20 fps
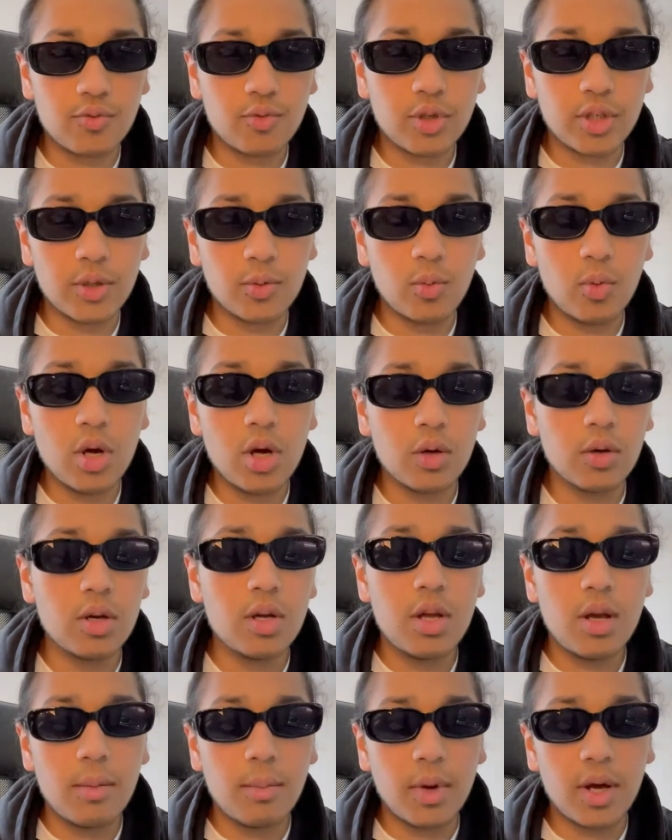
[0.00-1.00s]
really well,
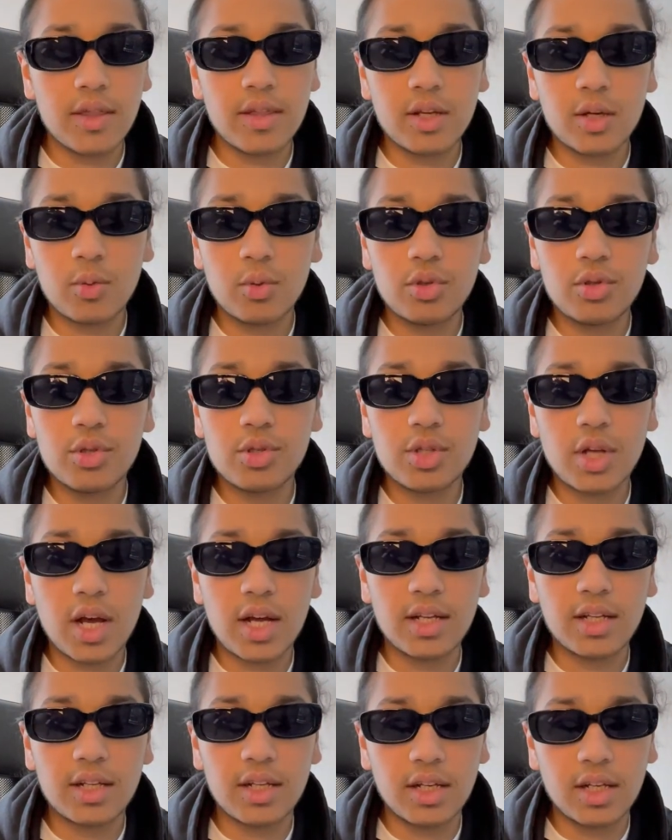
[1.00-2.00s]
but I think when you start
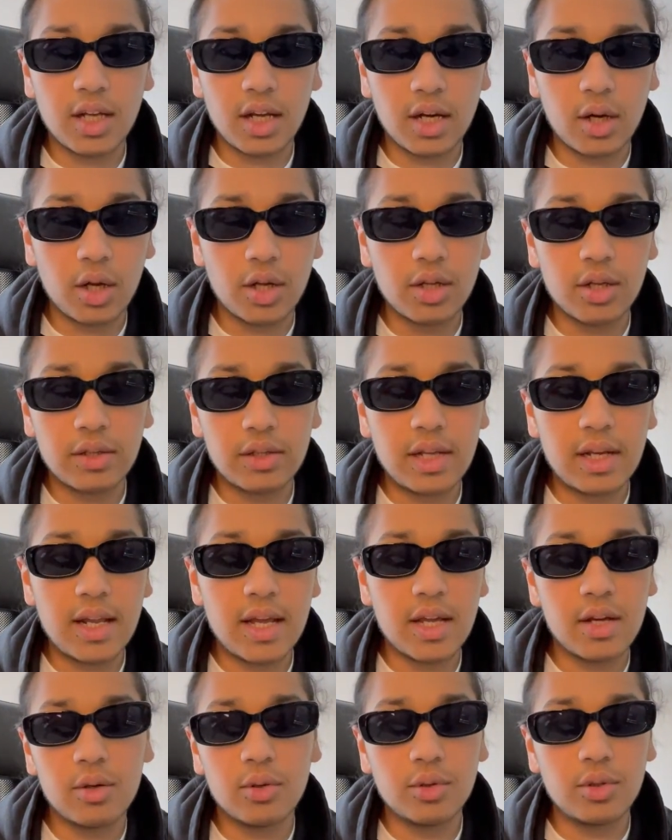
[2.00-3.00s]
adding in like another
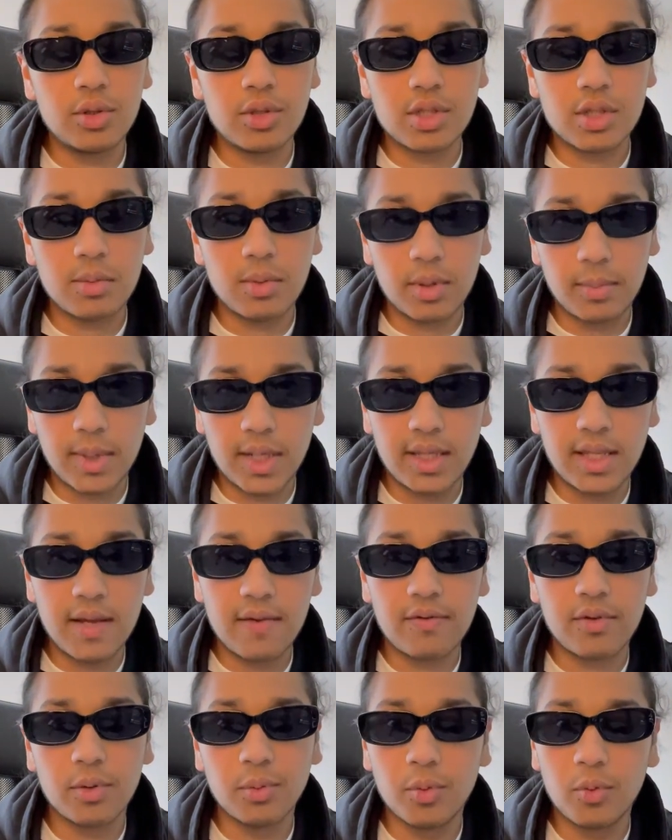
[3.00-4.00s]
layer or doing something a bit
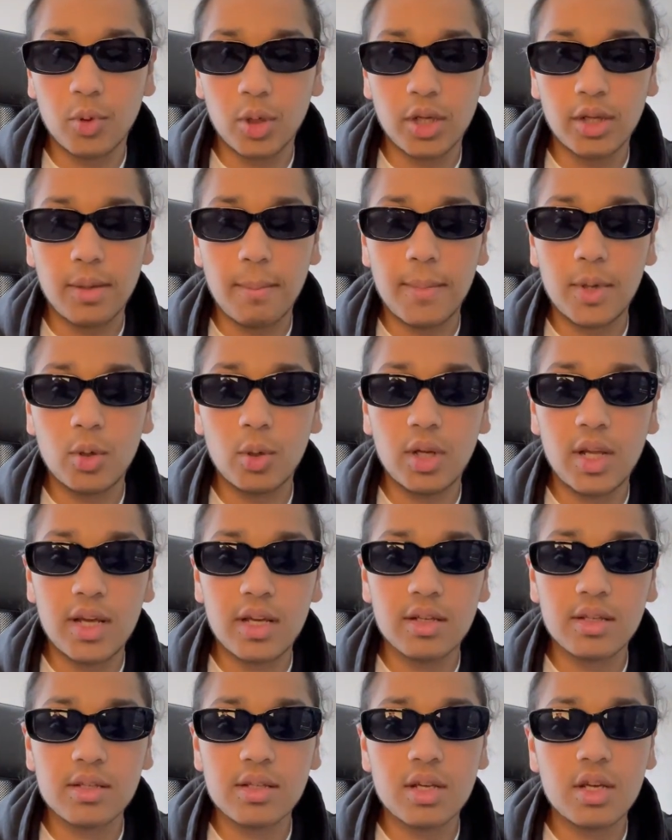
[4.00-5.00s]
different with one of the middle
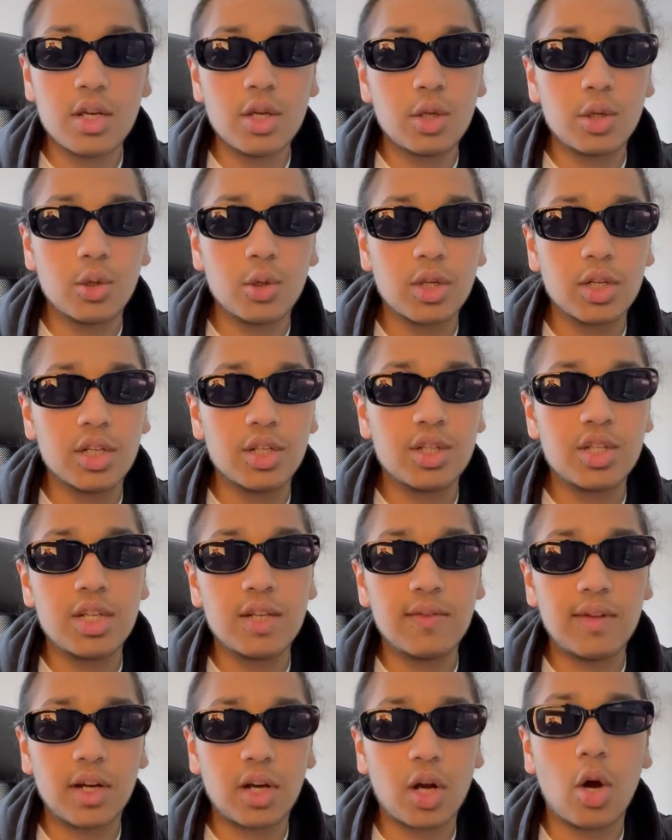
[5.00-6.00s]
layers, you can
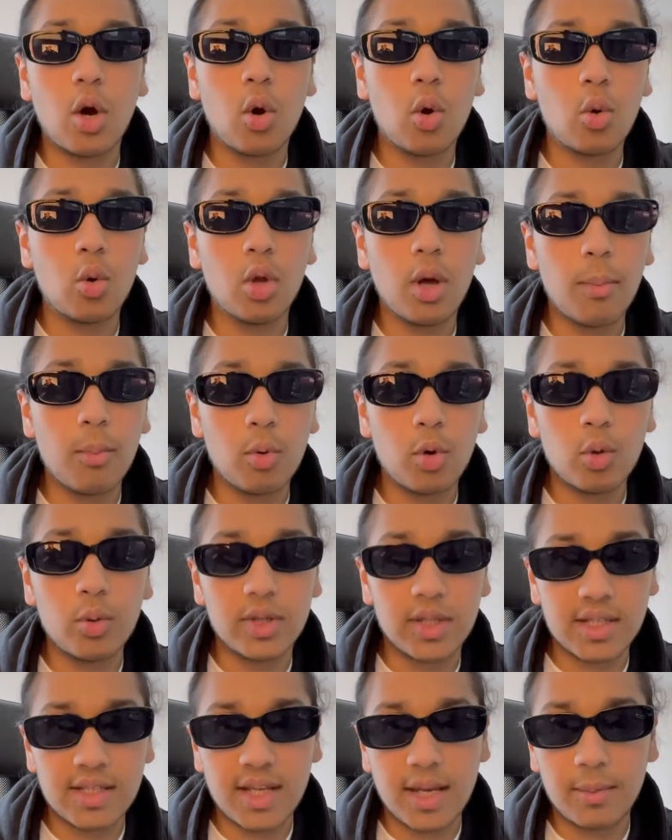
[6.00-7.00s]
achieve like a whole lot more with
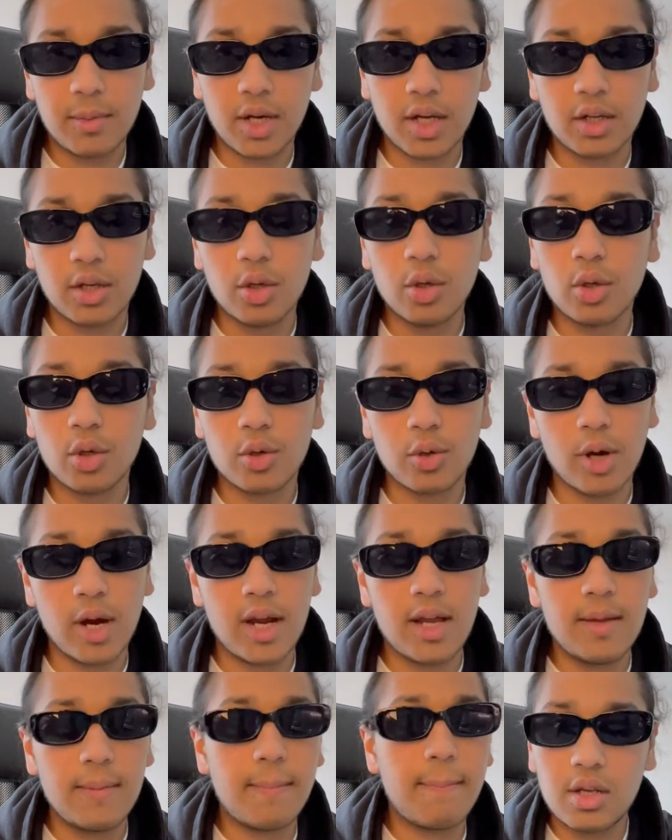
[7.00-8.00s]
the same kind of look,
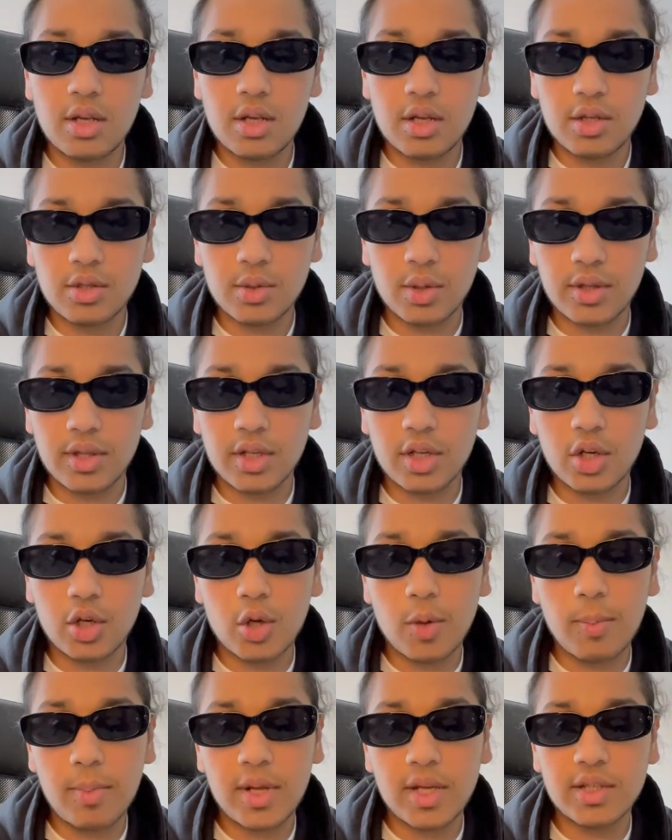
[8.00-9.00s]
right? So I think a
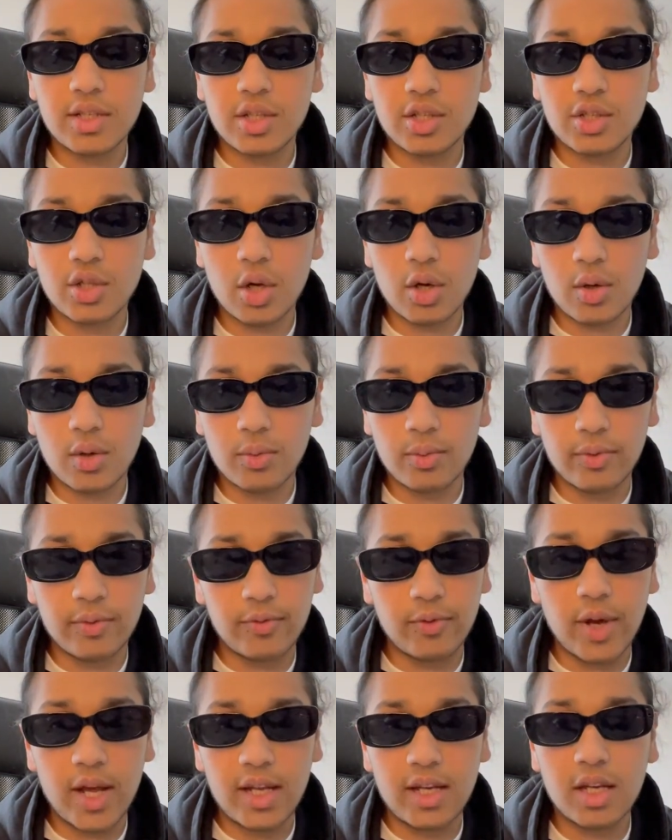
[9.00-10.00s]
good place to start with
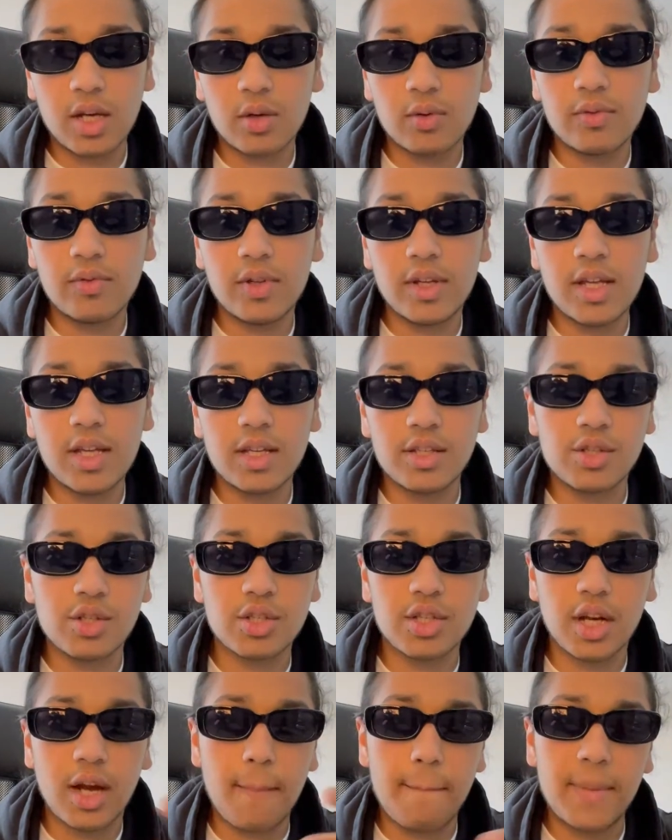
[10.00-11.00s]
for any outfit is just
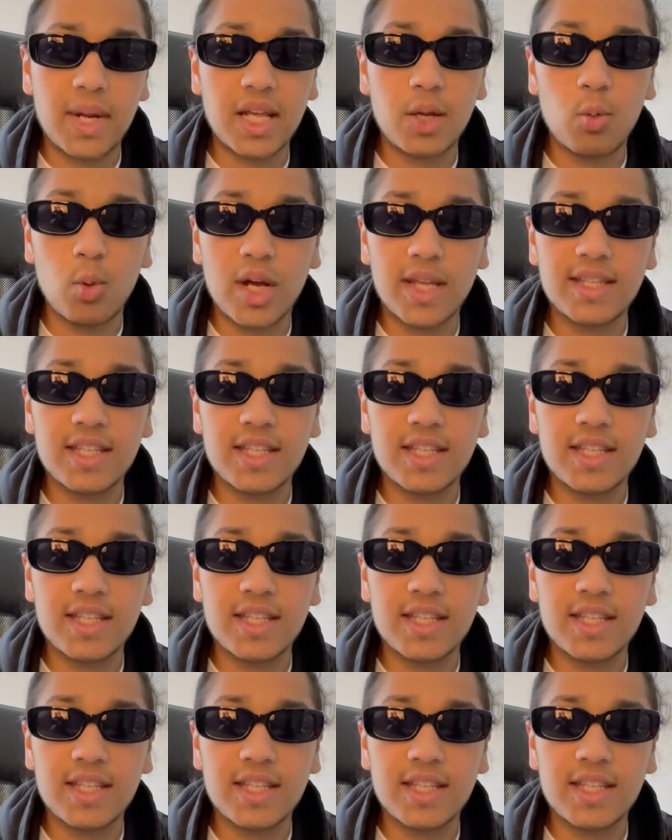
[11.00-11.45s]
like a plain white